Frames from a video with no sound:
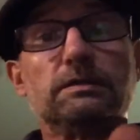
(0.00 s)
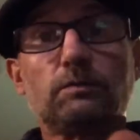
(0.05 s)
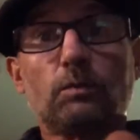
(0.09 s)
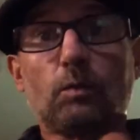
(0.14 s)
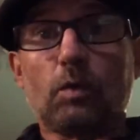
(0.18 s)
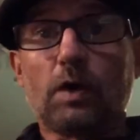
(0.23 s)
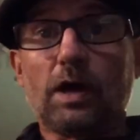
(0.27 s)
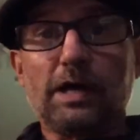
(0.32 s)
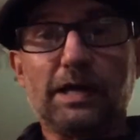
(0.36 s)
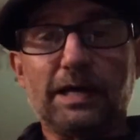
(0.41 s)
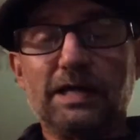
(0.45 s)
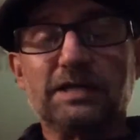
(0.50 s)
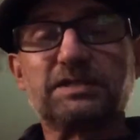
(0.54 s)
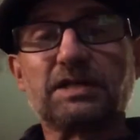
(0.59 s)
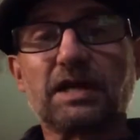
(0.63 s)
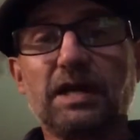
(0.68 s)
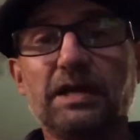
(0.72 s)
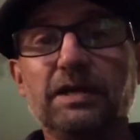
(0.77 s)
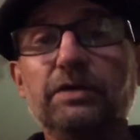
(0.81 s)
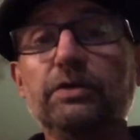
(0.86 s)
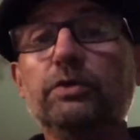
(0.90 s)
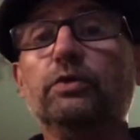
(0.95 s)
Why, yes,
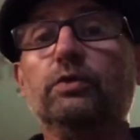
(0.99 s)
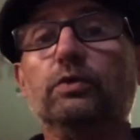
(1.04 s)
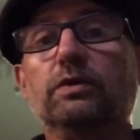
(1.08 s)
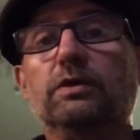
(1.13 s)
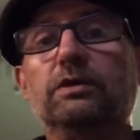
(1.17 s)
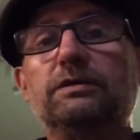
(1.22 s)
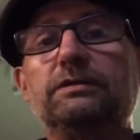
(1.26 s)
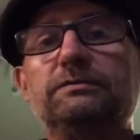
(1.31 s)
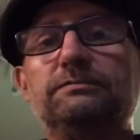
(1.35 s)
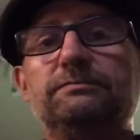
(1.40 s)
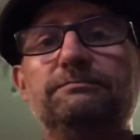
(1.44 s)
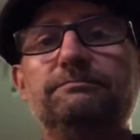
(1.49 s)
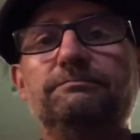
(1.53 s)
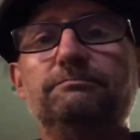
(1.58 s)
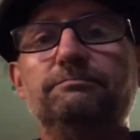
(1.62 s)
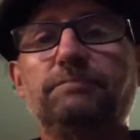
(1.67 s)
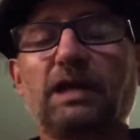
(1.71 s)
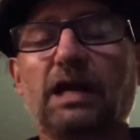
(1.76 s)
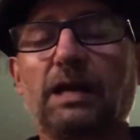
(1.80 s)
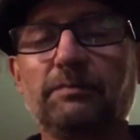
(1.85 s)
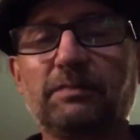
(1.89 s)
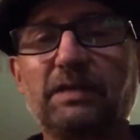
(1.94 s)
I do.
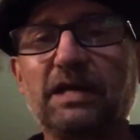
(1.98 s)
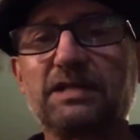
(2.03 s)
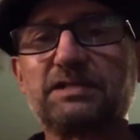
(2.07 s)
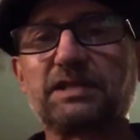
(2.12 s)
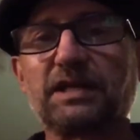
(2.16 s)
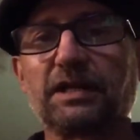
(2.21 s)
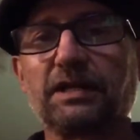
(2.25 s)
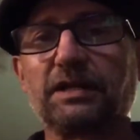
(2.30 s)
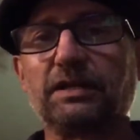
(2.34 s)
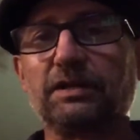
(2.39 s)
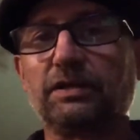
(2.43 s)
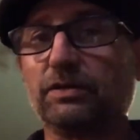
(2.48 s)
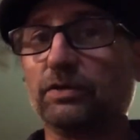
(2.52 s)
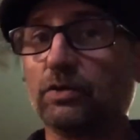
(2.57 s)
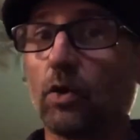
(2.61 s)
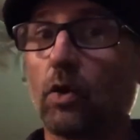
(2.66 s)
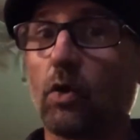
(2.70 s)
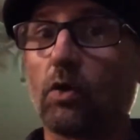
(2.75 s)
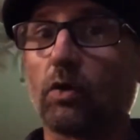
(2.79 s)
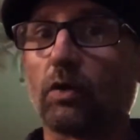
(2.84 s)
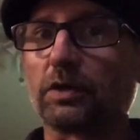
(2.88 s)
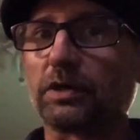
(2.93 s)
But I'm guessing
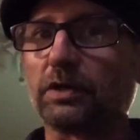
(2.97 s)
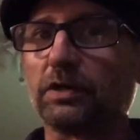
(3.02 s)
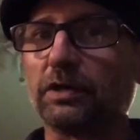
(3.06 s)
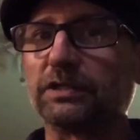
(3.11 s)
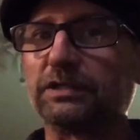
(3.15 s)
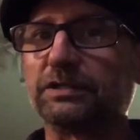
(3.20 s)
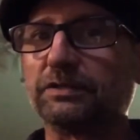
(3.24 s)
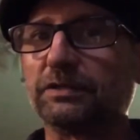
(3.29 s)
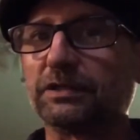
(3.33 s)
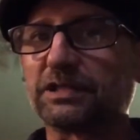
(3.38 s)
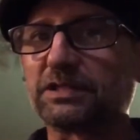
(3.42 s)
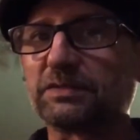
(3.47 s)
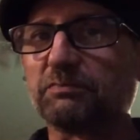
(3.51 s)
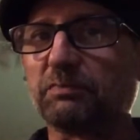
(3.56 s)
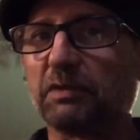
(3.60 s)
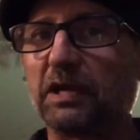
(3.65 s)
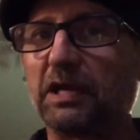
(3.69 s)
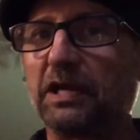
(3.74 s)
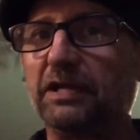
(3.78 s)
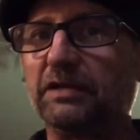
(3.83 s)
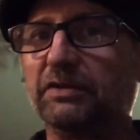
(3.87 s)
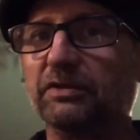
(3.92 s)
you're going to
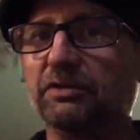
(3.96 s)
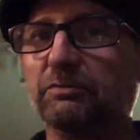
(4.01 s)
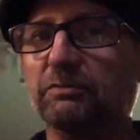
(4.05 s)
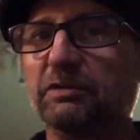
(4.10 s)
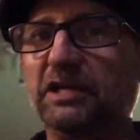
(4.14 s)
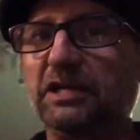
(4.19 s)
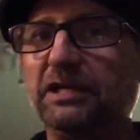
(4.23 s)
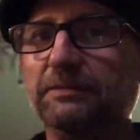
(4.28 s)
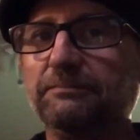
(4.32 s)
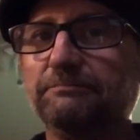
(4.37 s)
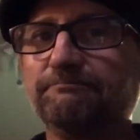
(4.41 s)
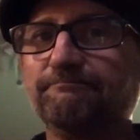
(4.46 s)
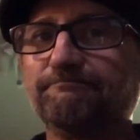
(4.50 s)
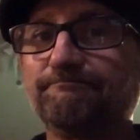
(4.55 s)
explain it to me.